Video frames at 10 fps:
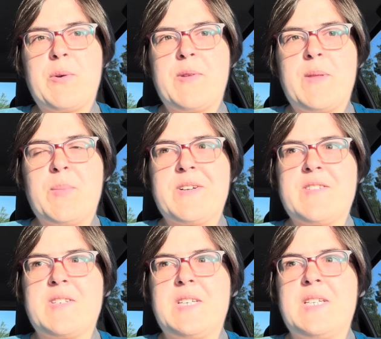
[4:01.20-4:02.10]
with the
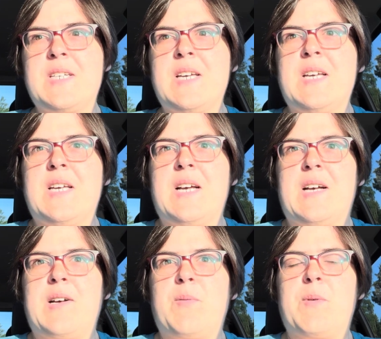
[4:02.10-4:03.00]
person
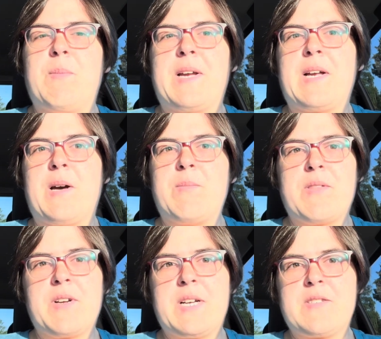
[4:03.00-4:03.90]
um, my
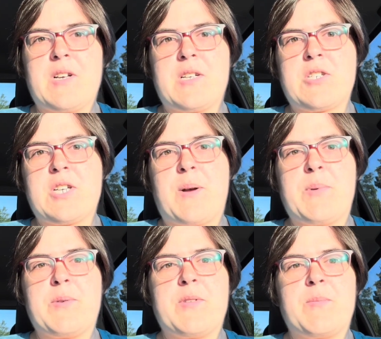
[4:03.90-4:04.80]
godmother has gone
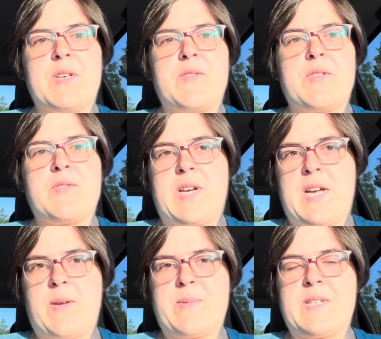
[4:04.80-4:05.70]
shopping with me a few
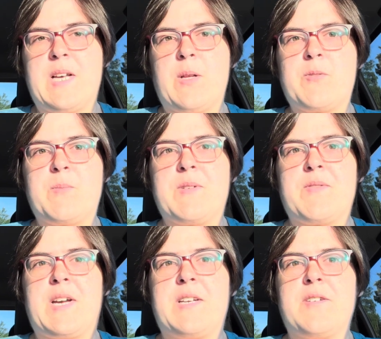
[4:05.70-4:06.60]
times and helped me
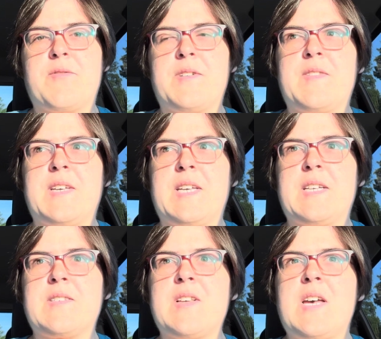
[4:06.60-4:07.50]
find different
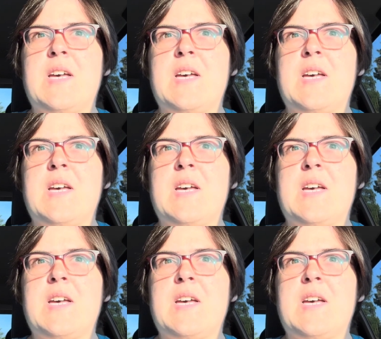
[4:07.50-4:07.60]
things.